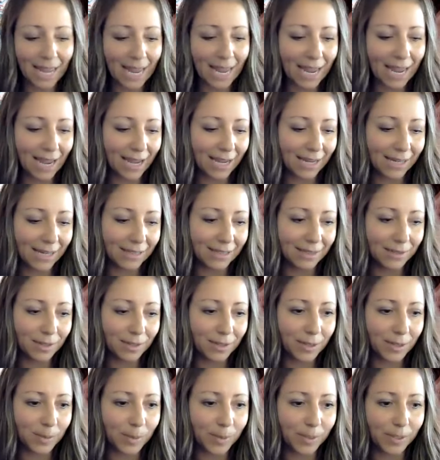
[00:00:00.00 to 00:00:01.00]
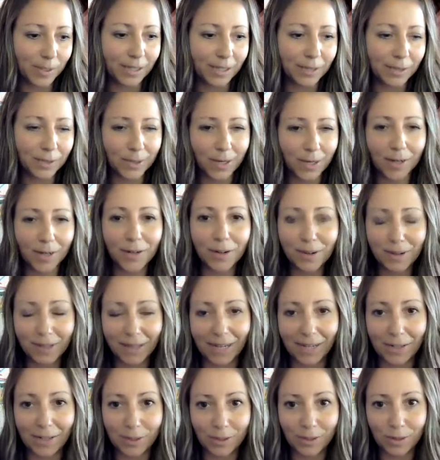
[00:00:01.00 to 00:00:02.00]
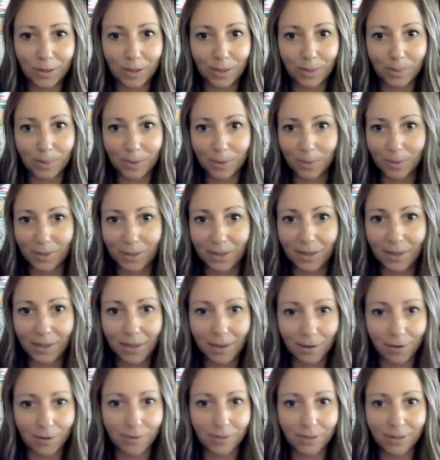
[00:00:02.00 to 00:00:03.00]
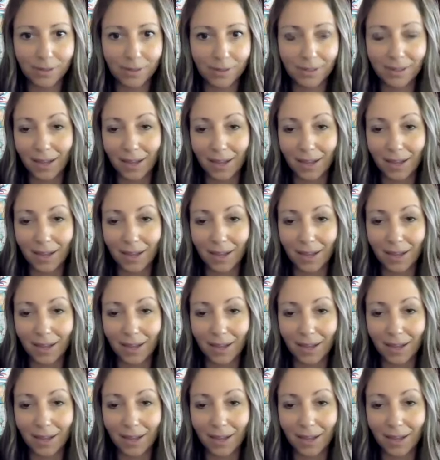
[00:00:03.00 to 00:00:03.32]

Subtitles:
and just building stronger relationships with those